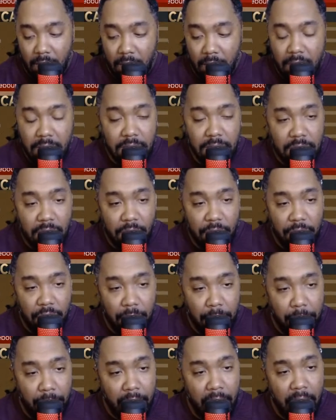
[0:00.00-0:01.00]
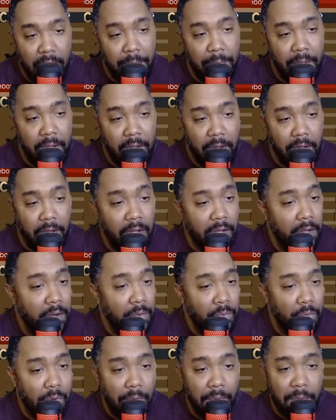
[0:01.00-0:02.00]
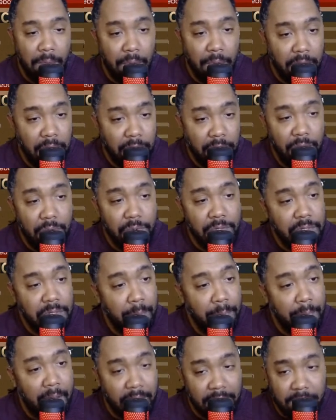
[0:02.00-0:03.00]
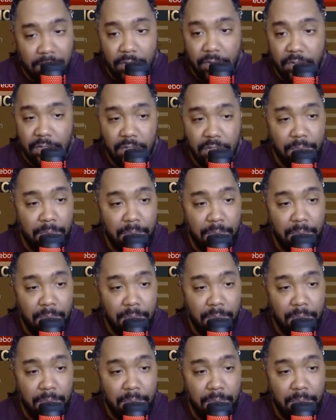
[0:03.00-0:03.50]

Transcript: So for playmaking, what we want to do is max out our speed